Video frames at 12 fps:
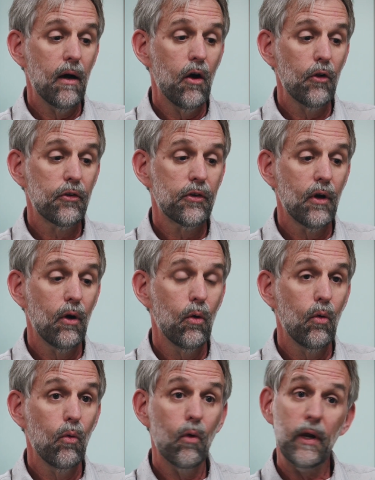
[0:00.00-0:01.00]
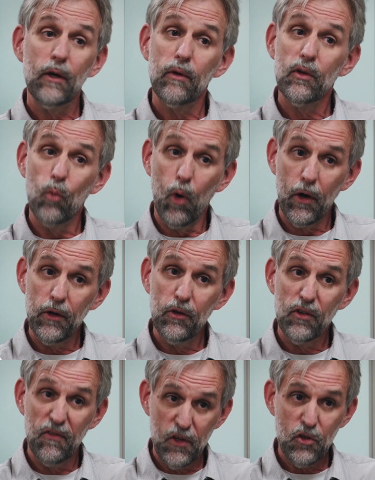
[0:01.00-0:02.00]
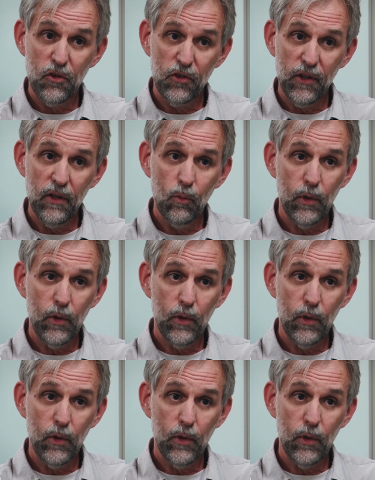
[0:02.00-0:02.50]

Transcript: Also increased water use efficiency,